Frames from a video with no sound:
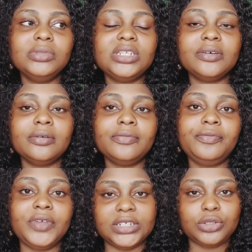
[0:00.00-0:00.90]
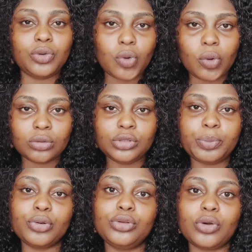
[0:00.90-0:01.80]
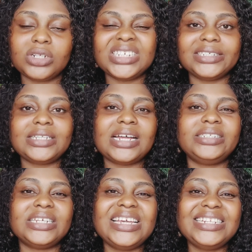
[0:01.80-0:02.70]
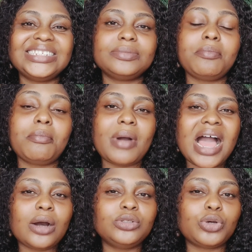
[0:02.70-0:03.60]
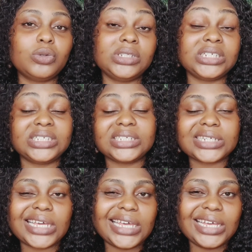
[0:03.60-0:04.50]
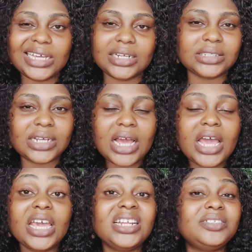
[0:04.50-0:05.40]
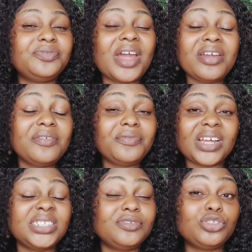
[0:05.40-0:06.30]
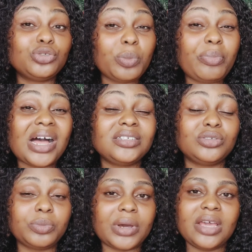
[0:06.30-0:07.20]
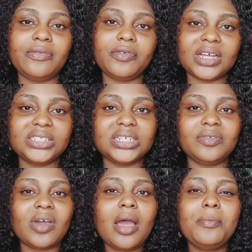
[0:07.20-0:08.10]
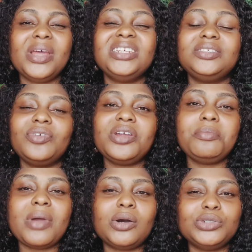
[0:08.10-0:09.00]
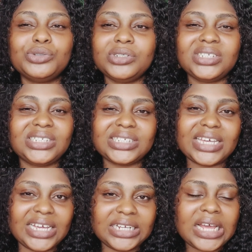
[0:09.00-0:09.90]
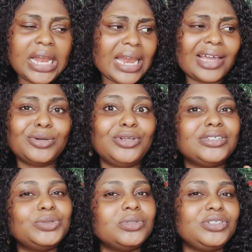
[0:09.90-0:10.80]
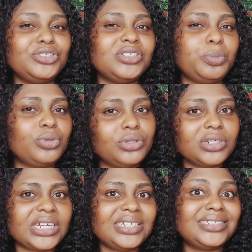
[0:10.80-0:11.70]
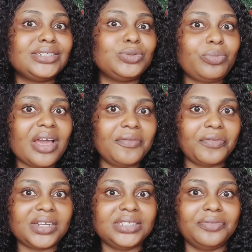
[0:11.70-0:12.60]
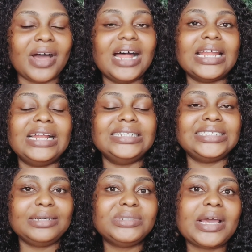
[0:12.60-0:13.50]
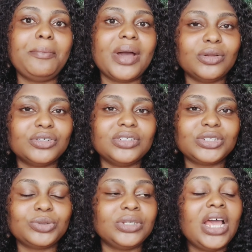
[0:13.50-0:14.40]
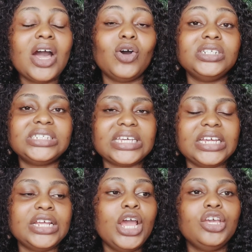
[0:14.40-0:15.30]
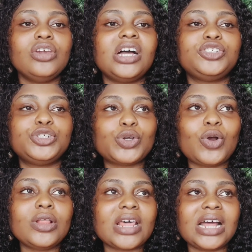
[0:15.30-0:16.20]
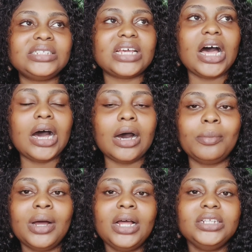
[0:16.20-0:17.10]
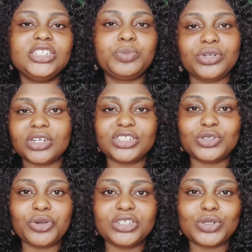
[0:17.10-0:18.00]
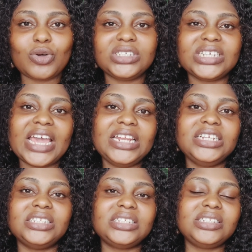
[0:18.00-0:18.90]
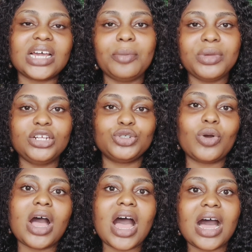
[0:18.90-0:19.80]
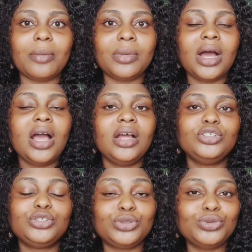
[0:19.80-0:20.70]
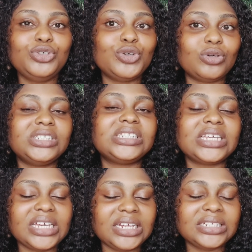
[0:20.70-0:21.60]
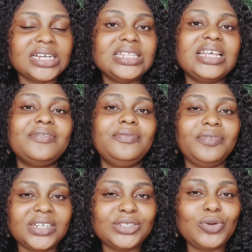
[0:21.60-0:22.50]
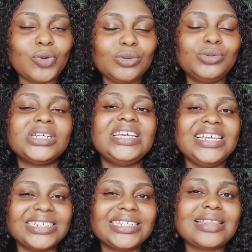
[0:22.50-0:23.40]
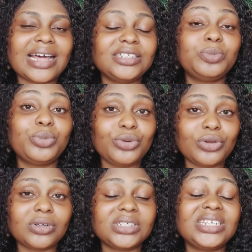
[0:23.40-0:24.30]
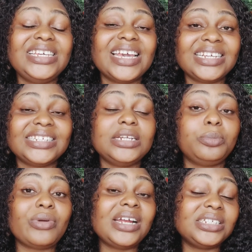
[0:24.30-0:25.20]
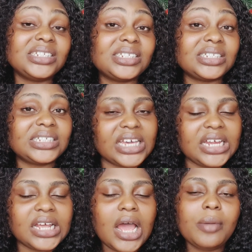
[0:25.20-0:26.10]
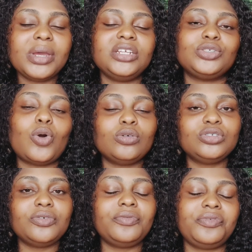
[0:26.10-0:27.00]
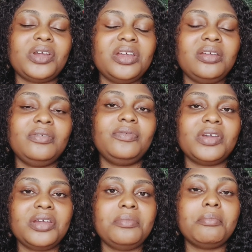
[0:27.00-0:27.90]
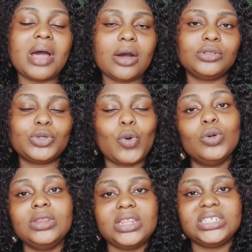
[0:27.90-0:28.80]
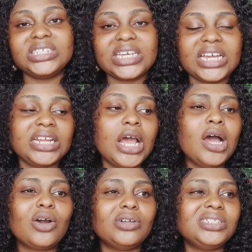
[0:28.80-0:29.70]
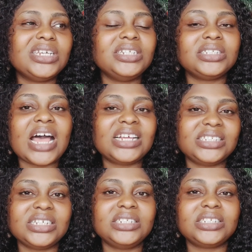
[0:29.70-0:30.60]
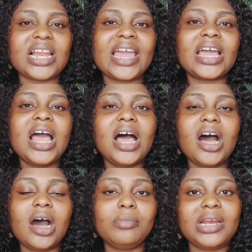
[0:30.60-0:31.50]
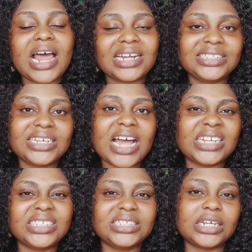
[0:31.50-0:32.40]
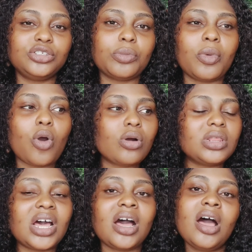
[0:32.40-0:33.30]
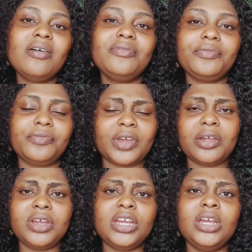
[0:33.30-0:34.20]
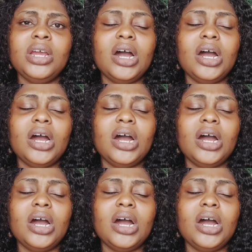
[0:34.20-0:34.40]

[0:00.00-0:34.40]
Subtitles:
the Vit Gold product is that it's mild on the skin. It's very effective, super effective, but it's very mild on the skin. Like, who doesn't want to use a product that is super effective and at the same time mild on the skin? You are sure that this product is not going to cause any damage or harm to your skin. The Vit Gold is that product. Yes, it brightens the skin, but it's also very mild on the skin. Contains acids like lactic acid and some other very